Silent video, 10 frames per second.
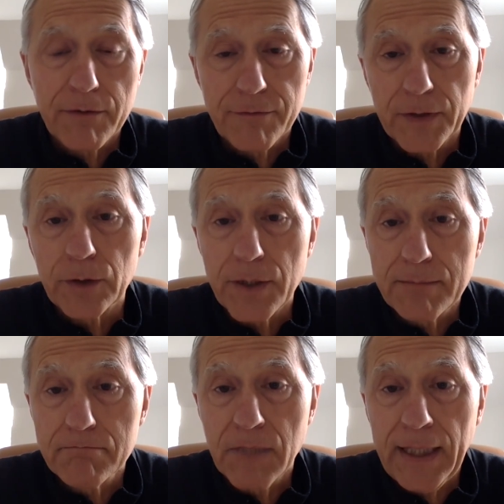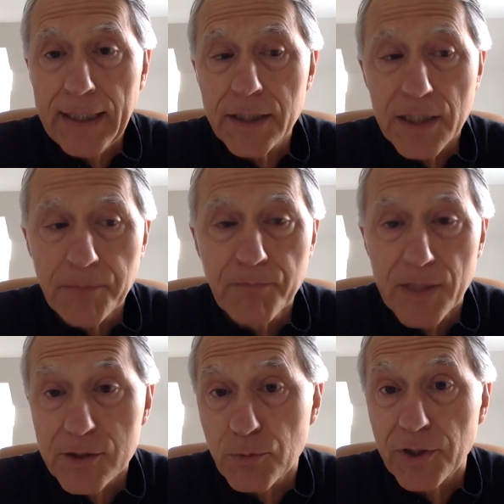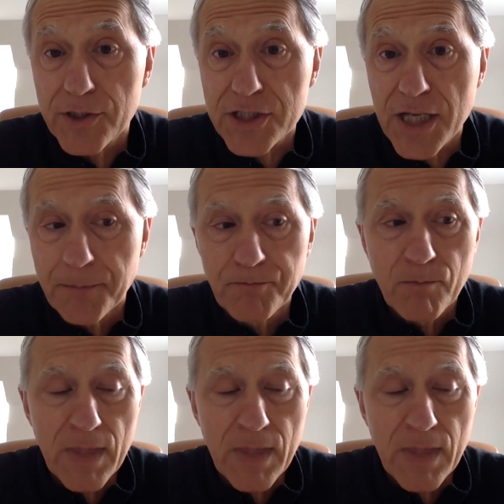very handy, as we're going to see.